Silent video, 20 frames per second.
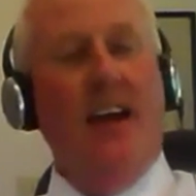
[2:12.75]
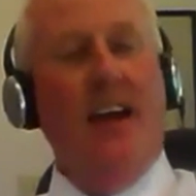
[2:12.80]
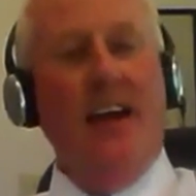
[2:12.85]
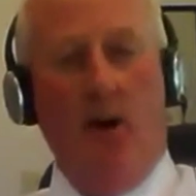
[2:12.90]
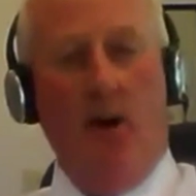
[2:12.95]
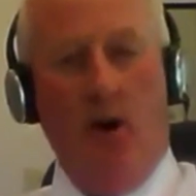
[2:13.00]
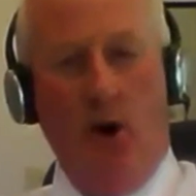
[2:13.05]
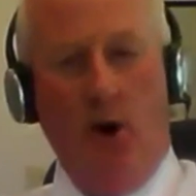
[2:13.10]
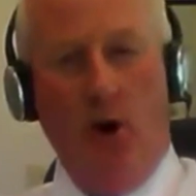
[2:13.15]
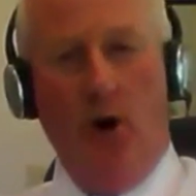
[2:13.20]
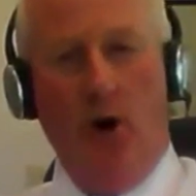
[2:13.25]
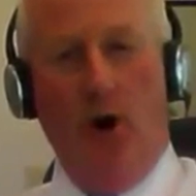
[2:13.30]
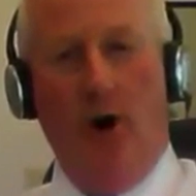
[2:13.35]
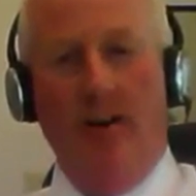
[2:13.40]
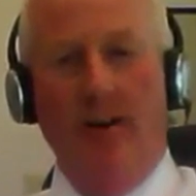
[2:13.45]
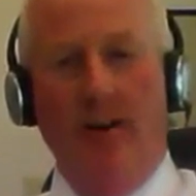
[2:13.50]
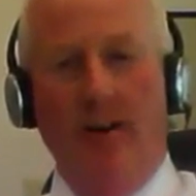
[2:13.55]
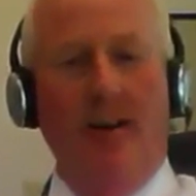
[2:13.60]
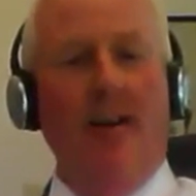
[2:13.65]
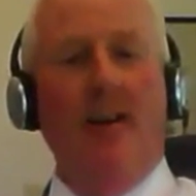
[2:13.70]
getting
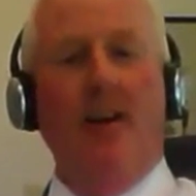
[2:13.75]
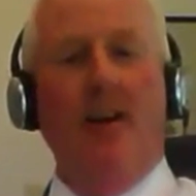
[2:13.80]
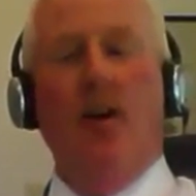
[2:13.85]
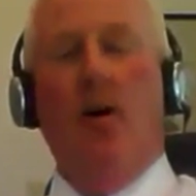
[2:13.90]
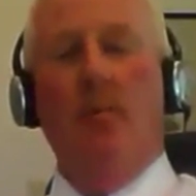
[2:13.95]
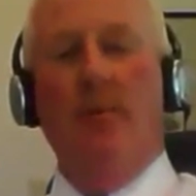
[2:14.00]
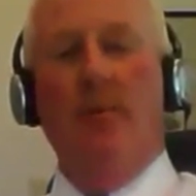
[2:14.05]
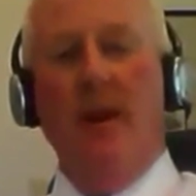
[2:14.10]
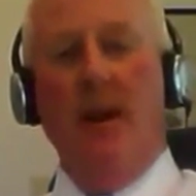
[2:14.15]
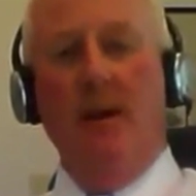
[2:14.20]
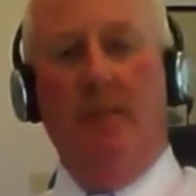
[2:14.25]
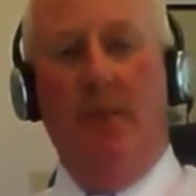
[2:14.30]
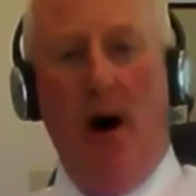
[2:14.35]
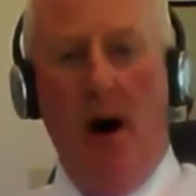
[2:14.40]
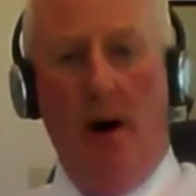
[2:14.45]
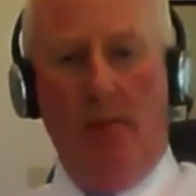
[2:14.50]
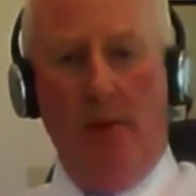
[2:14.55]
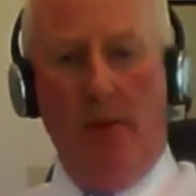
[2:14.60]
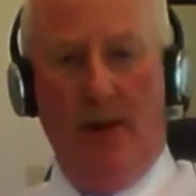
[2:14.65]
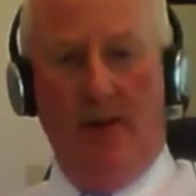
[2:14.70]
heard,
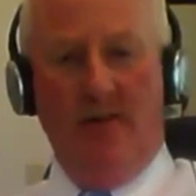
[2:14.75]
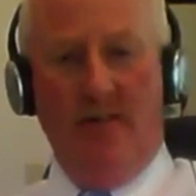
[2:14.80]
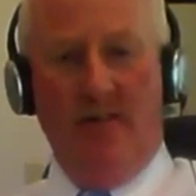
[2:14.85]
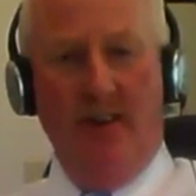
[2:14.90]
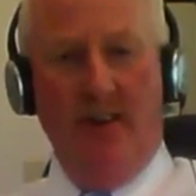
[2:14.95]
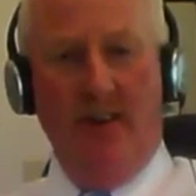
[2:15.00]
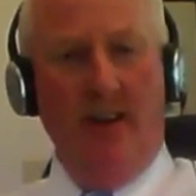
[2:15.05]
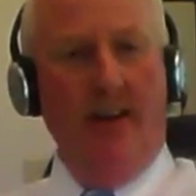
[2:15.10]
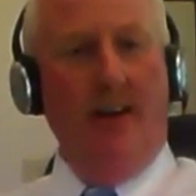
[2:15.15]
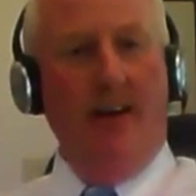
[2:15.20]
being published.